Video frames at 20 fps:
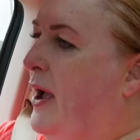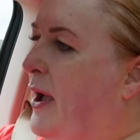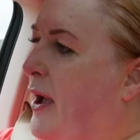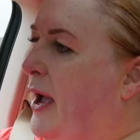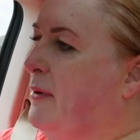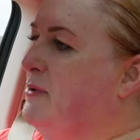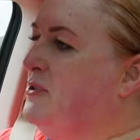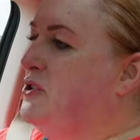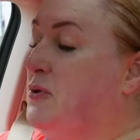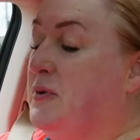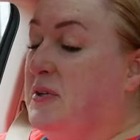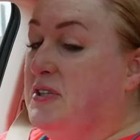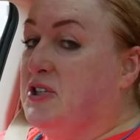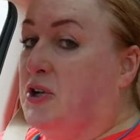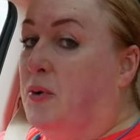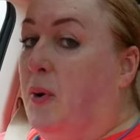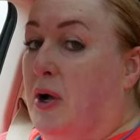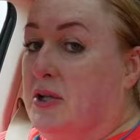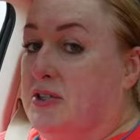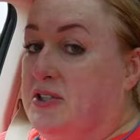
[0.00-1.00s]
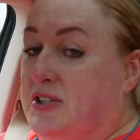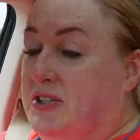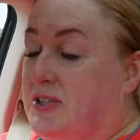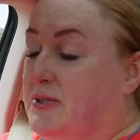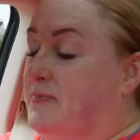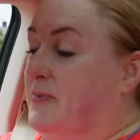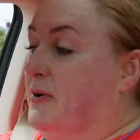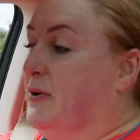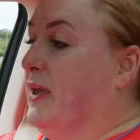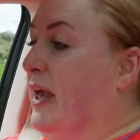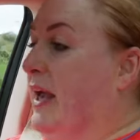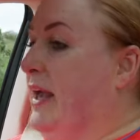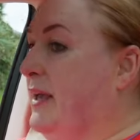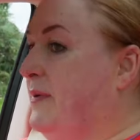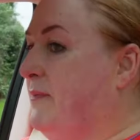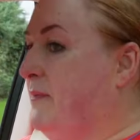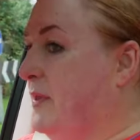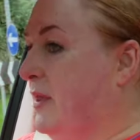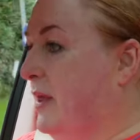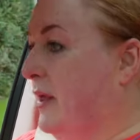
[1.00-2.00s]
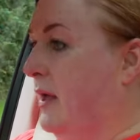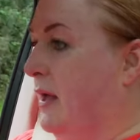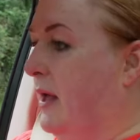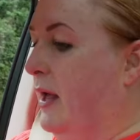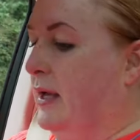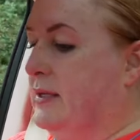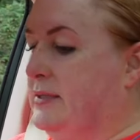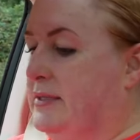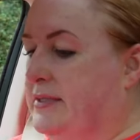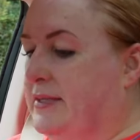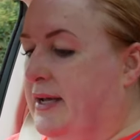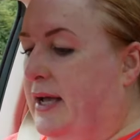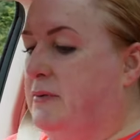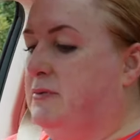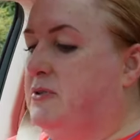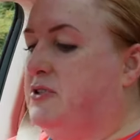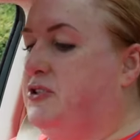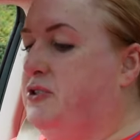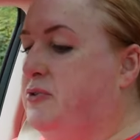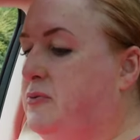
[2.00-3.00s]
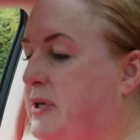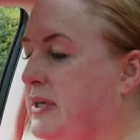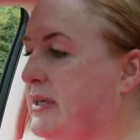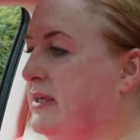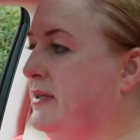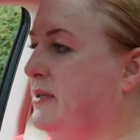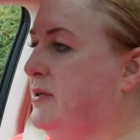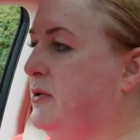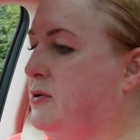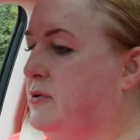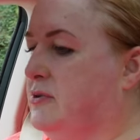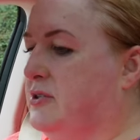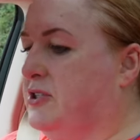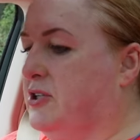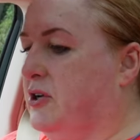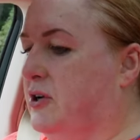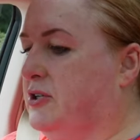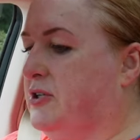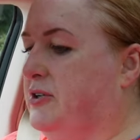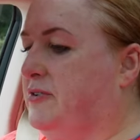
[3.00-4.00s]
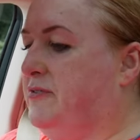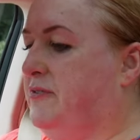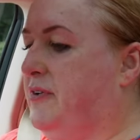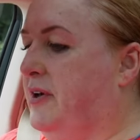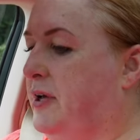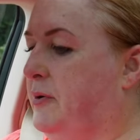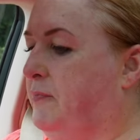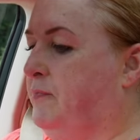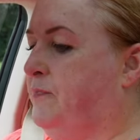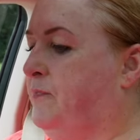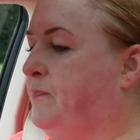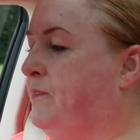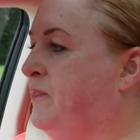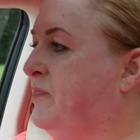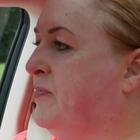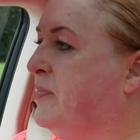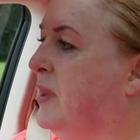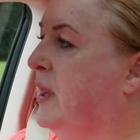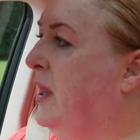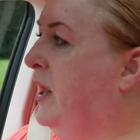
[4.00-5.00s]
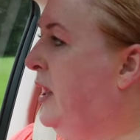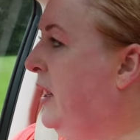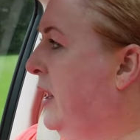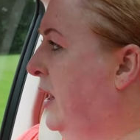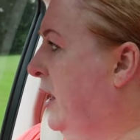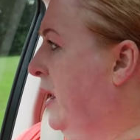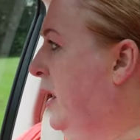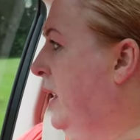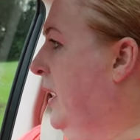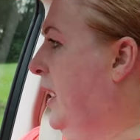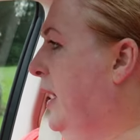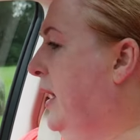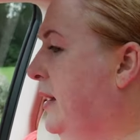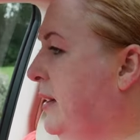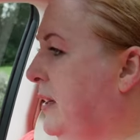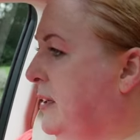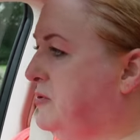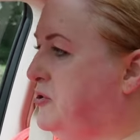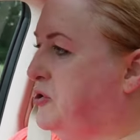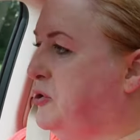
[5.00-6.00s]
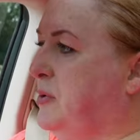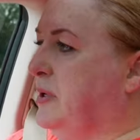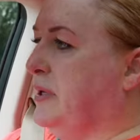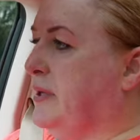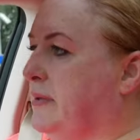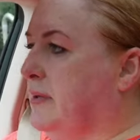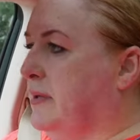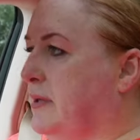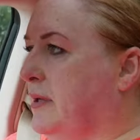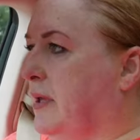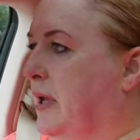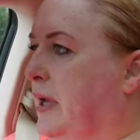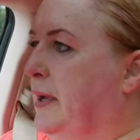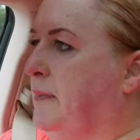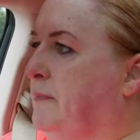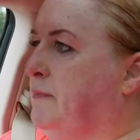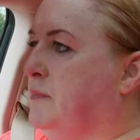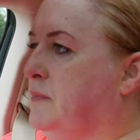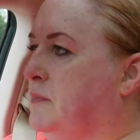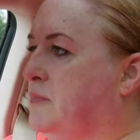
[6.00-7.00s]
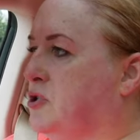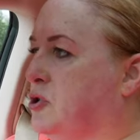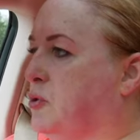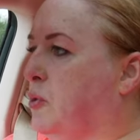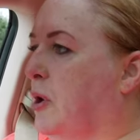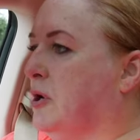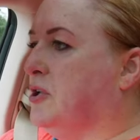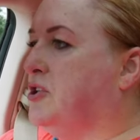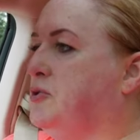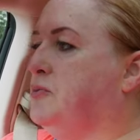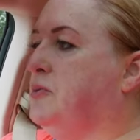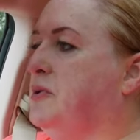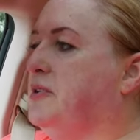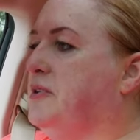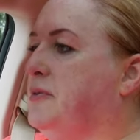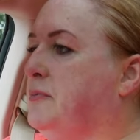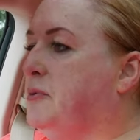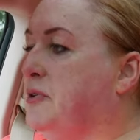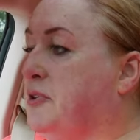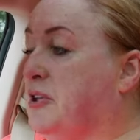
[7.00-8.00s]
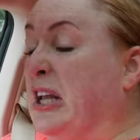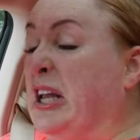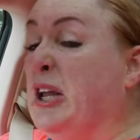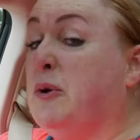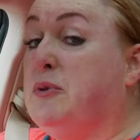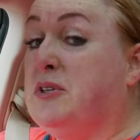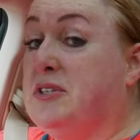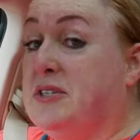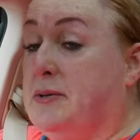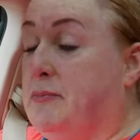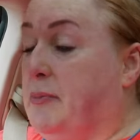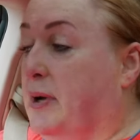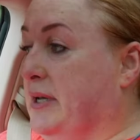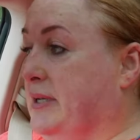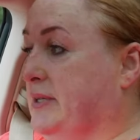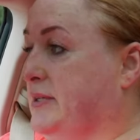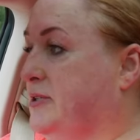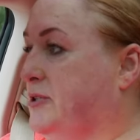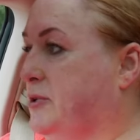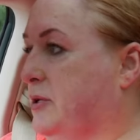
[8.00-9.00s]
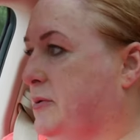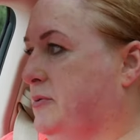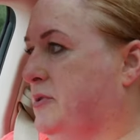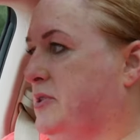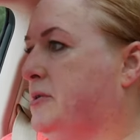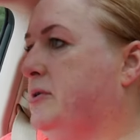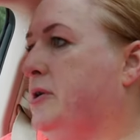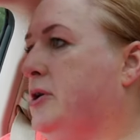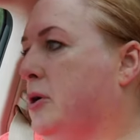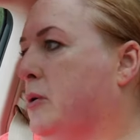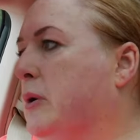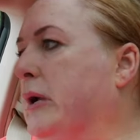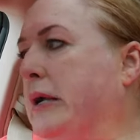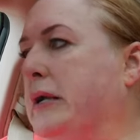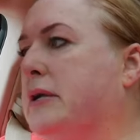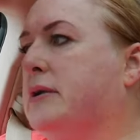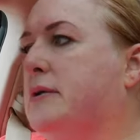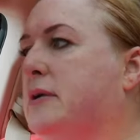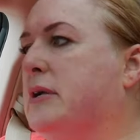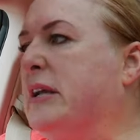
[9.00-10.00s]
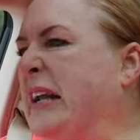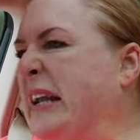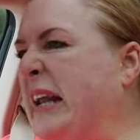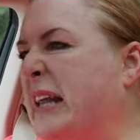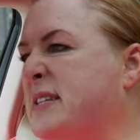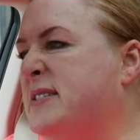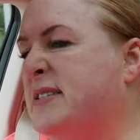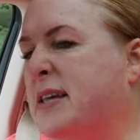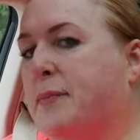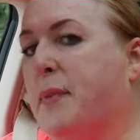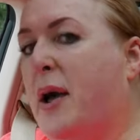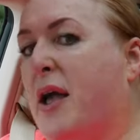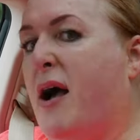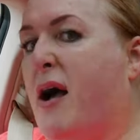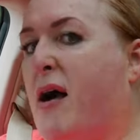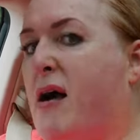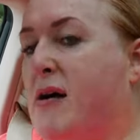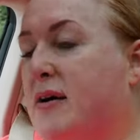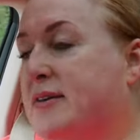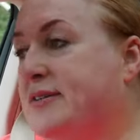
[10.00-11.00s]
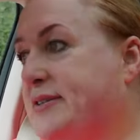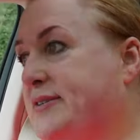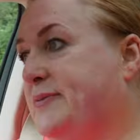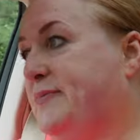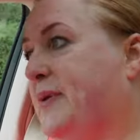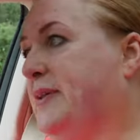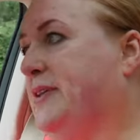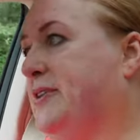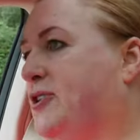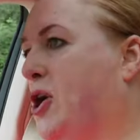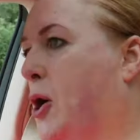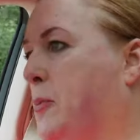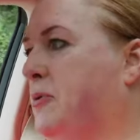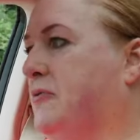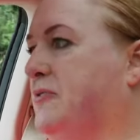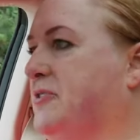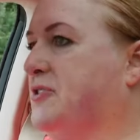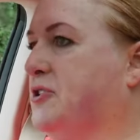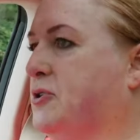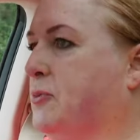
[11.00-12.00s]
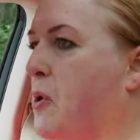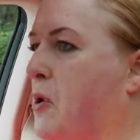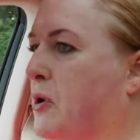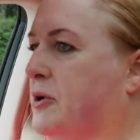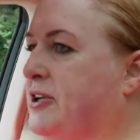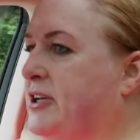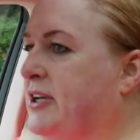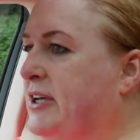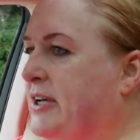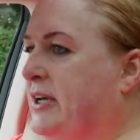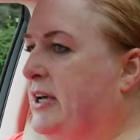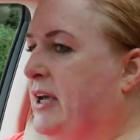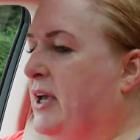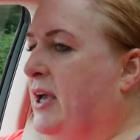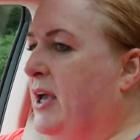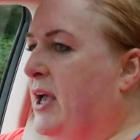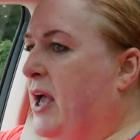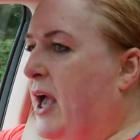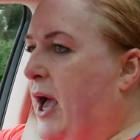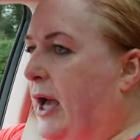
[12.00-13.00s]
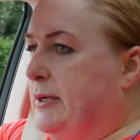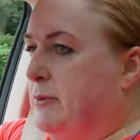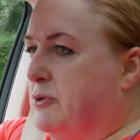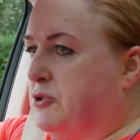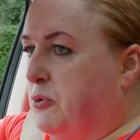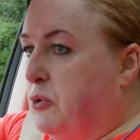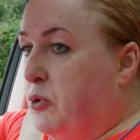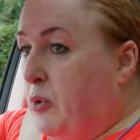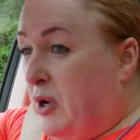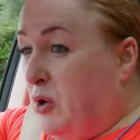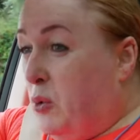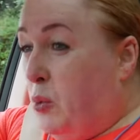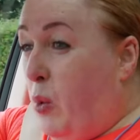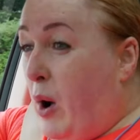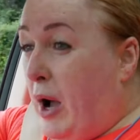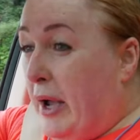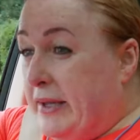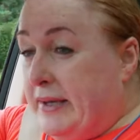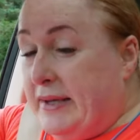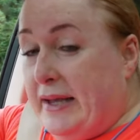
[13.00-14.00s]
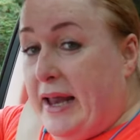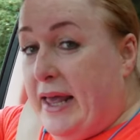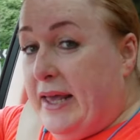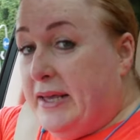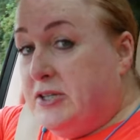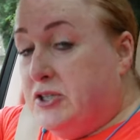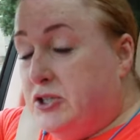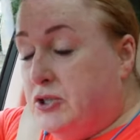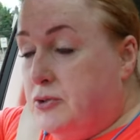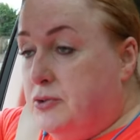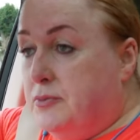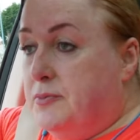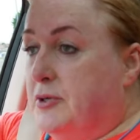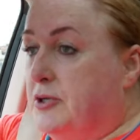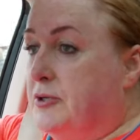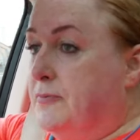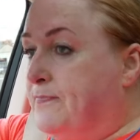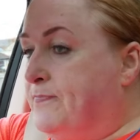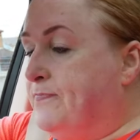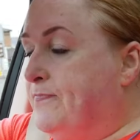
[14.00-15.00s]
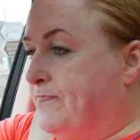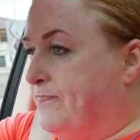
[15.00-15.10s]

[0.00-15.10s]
I was doing squats, okay, and I was doing those sort of. Um, uh, I was doing um, squats with with glutes in mind, so I was, you know, clenching my arse at the top of the squat and I was doing quite a wide leg sumo.